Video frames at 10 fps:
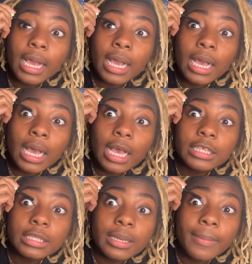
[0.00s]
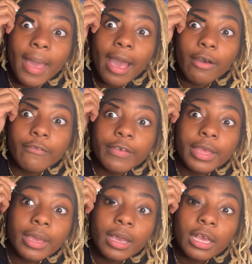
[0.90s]
custom
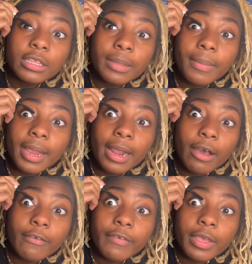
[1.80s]
made outfit.